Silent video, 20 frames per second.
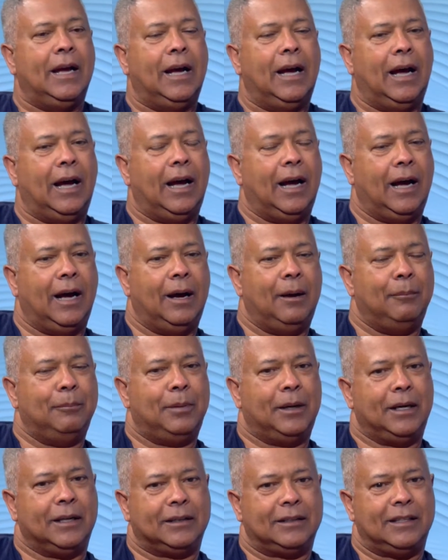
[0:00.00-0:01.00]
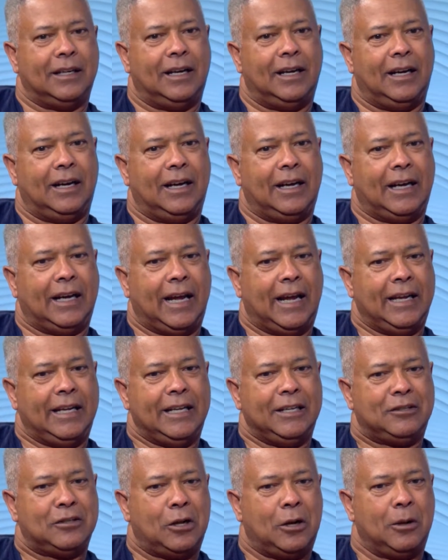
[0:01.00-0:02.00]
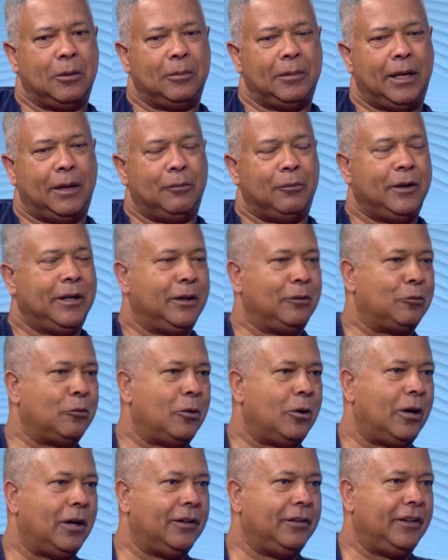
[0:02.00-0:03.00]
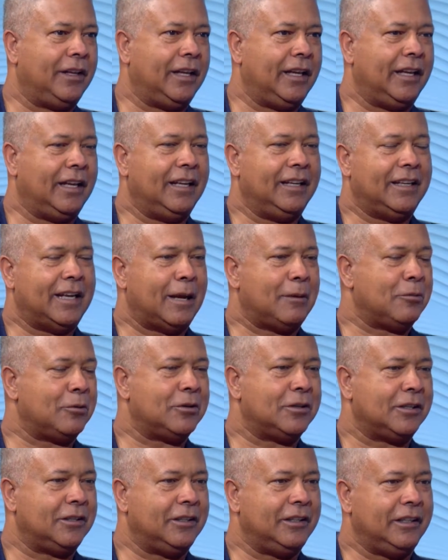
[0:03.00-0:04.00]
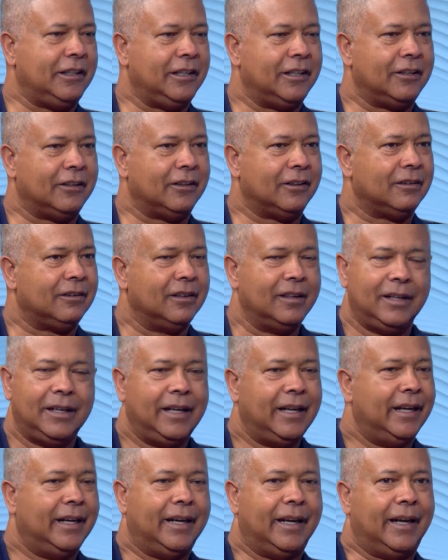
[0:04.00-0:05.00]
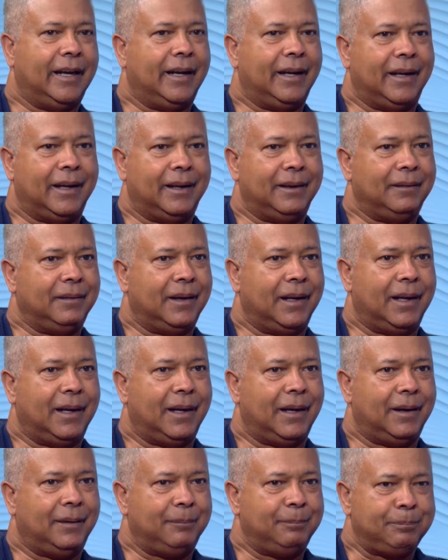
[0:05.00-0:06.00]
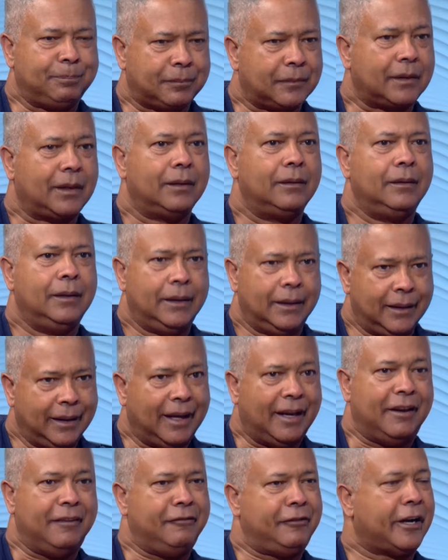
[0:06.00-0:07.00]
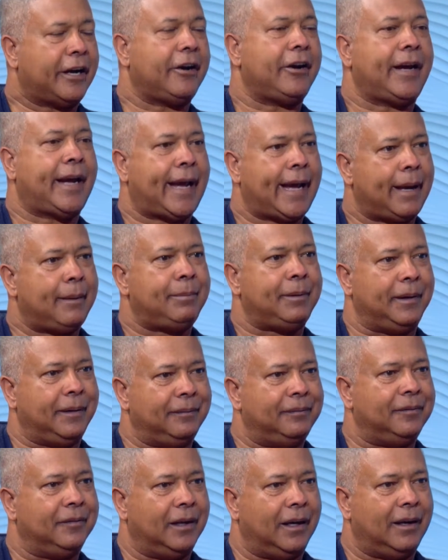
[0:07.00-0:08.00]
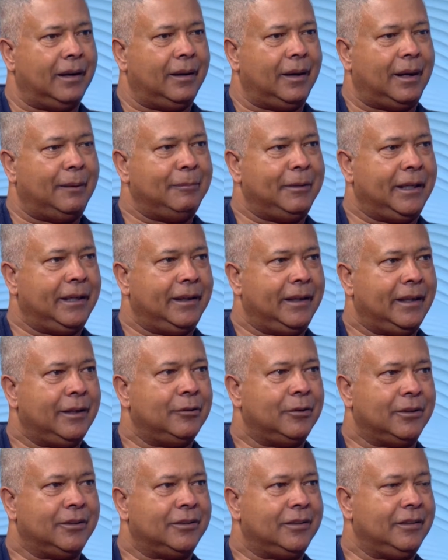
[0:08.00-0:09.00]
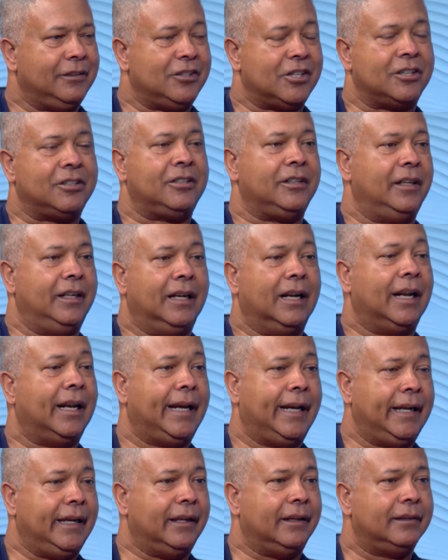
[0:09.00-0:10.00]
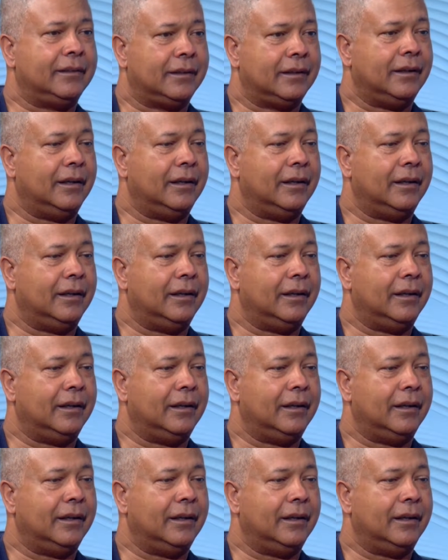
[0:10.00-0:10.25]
and he told him that we had won the Neighborhood of the Year. And very happy. I mean, he was just elated